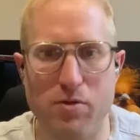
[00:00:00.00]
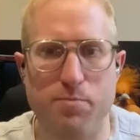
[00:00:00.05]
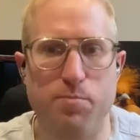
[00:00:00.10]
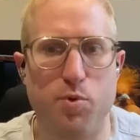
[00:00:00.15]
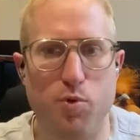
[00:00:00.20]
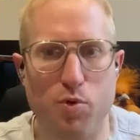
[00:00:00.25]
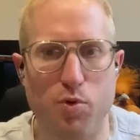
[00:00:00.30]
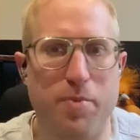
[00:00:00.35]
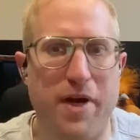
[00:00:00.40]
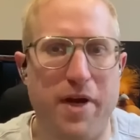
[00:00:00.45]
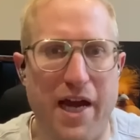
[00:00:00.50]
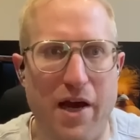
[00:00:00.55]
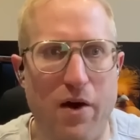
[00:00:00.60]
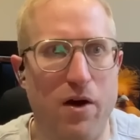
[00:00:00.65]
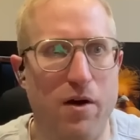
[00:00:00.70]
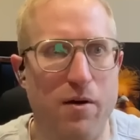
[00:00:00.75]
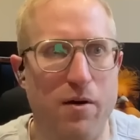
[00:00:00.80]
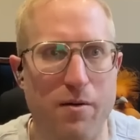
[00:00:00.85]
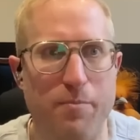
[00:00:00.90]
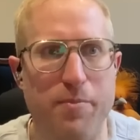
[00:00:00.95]
board power?
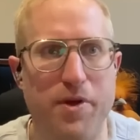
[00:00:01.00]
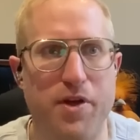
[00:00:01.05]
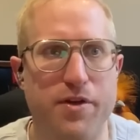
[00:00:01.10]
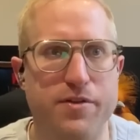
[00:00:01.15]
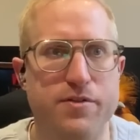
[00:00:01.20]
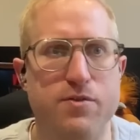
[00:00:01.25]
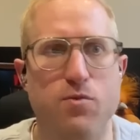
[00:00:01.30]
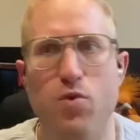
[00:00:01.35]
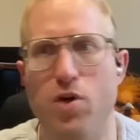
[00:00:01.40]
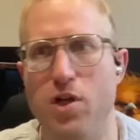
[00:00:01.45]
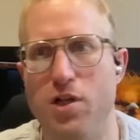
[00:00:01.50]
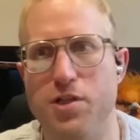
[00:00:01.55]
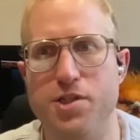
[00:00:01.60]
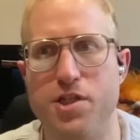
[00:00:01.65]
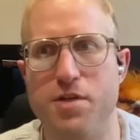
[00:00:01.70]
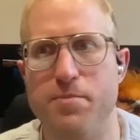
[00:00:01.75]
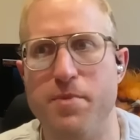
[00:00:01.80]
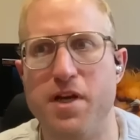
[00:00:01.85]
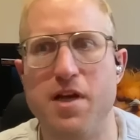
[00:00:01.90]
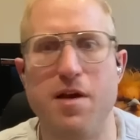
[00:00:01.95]
Because we're a
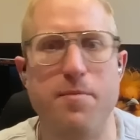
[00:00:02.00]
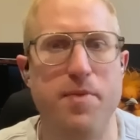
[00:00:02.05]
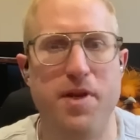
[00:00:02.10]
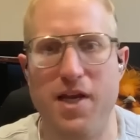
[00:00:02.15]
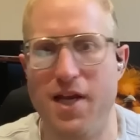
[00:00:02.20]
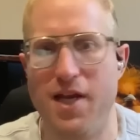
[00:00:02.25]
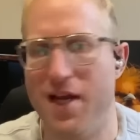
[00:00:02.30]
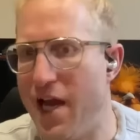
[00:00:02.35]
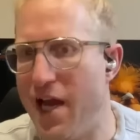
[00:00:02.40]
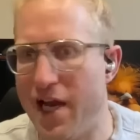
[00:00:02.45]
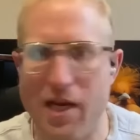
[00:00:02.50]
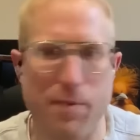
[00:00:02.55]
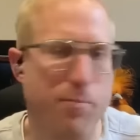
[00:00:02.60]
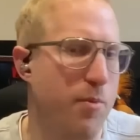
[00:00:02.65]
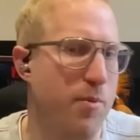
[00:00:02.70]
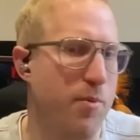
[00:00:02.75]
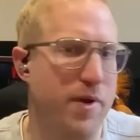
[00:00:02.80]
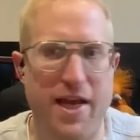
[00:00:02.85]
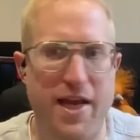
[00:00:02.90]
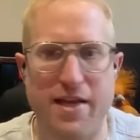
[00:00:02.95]
legitimate company. I could
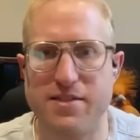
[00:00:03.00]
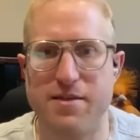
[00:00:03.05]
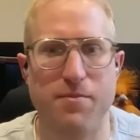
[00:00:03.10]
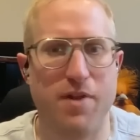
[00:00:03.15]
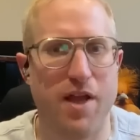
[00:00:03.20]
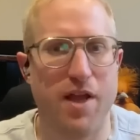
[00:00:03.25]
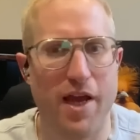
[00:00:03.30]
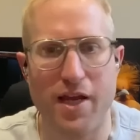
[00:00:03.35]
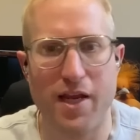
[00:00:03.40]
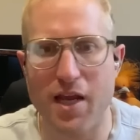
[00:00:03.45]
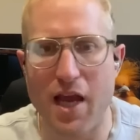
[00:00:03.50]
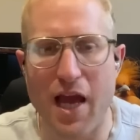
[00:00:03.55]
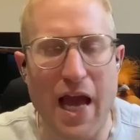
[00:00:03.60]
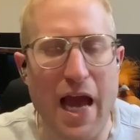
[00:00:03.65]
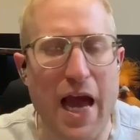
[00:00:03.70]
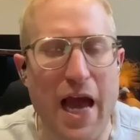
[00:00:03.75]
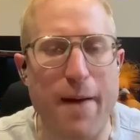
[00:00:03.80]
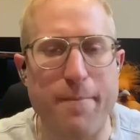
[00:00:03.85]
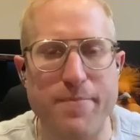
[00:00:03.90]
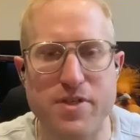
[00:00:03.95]
probably get some like
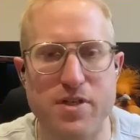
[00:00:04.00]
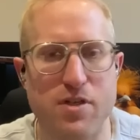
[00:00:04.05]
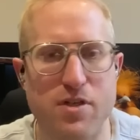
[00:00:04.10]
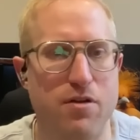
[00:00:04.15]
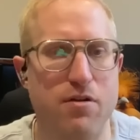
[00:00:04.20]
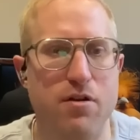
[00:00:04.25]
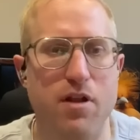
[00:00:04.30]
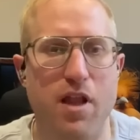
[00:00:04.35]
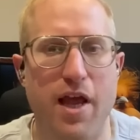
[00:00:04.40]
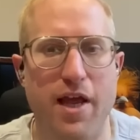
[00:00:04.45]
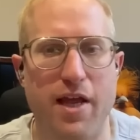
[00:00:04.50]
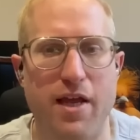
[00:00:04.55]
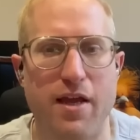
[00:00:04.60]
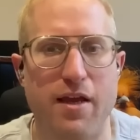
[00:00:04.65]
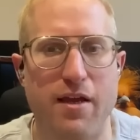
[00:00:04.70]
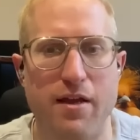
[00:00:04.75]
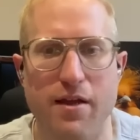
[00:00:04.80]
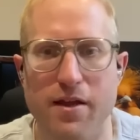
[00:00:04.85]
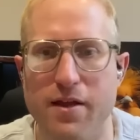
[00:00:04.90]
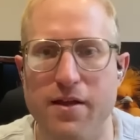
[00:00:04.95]
absolute like
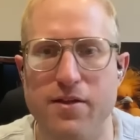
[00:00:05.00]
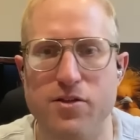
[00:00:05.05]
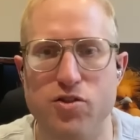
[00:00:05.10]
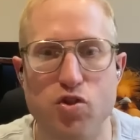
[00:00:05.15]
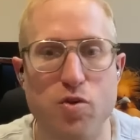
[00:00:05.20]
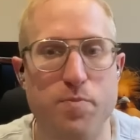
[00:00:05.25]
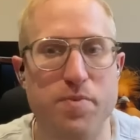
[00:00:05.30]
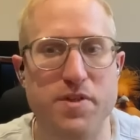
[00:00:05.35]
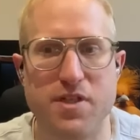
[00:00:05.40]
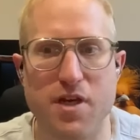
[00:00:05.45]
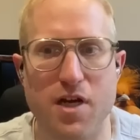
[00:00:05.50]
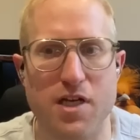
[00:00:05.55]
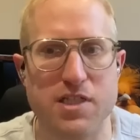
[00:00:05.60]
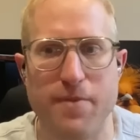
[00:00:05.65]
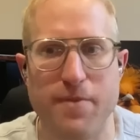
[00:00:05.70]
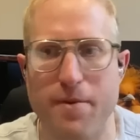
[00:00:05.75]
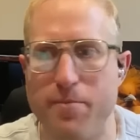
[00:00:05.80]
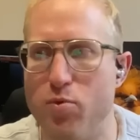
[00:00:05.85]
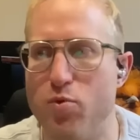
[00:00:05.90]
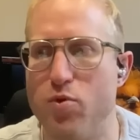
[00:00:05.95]
superstars on my
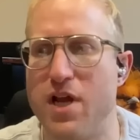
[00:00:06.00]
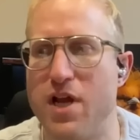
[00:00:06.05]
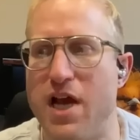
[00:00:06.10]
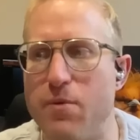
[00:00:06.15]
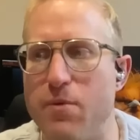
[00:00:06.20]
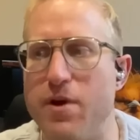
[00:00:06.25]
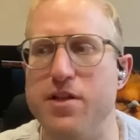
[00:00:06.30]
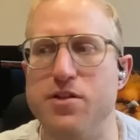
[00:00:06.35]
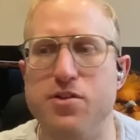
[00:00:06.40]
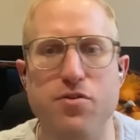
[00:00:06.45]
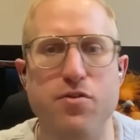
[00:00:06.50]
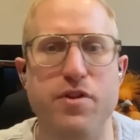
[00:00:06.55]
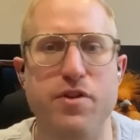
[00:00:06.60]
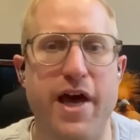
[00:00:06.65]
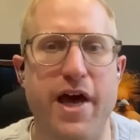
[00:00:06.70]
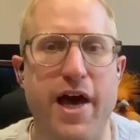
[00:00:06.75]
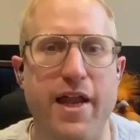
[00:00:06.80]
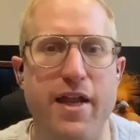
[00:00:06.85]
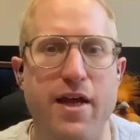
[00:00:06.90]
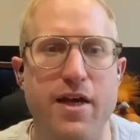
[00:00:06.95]
board. How do I do
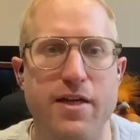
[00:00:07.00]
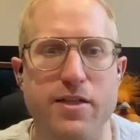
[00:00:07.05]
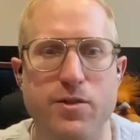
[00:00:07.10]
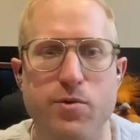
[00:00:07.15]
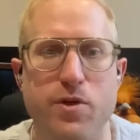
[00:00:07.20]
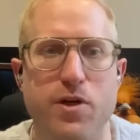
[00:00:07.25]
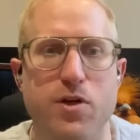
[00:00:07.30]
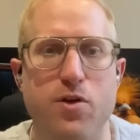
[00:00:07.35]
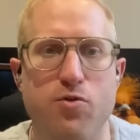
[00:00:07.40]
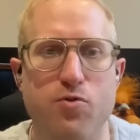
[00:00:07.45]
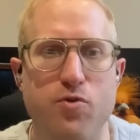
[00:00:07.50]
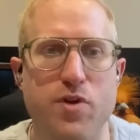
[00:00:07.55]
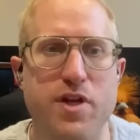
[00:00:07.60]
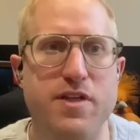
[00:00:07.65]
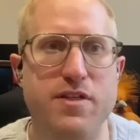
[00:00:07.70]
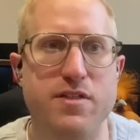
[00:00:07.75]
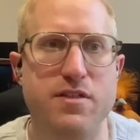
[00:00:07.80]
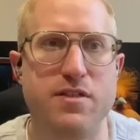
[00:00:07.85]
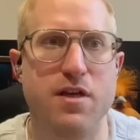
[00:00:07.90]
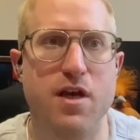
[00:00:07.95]
that to
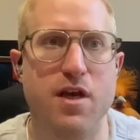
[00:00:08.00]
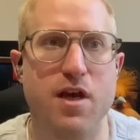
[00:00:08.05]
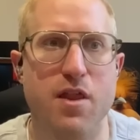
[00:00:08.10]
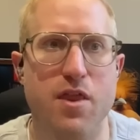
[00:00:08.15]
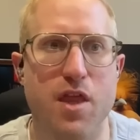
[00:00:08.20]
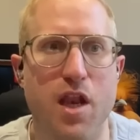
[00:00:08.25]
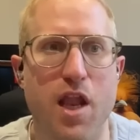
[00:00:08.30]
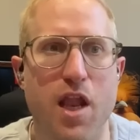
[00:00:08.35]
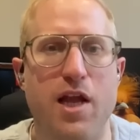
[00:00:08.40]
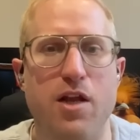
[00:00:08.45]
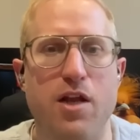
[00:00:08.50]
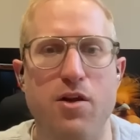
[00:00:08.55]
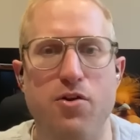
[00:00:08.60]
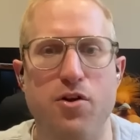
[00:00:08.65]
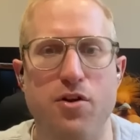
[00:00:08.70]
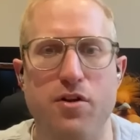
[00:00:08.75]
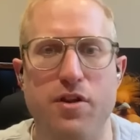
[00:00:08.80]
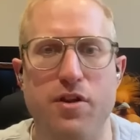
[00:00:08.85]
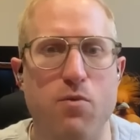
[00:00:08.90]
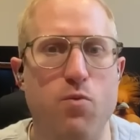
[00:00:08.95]
increase the
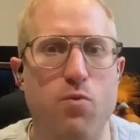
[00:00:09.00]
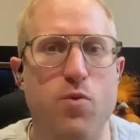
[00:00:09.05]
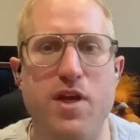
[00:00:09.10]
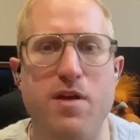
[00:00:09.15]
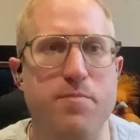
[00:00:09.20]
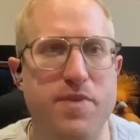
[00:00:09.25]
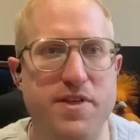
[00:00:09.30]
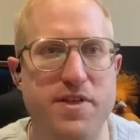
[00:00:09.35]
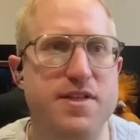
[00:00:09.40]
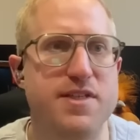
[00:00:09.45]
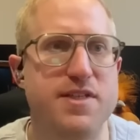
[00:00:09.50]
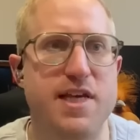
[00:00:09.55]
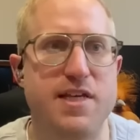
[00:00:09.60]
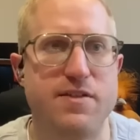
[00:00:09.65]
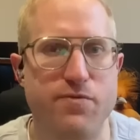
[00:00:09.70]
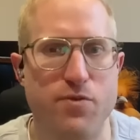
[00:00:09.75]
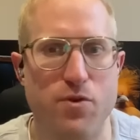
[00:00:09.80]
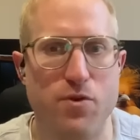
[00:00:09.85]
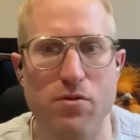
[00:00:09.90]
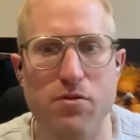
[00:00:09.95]
likelihood that we can be
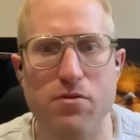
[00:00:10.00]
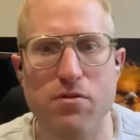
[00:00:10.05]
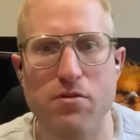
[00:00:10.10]
successful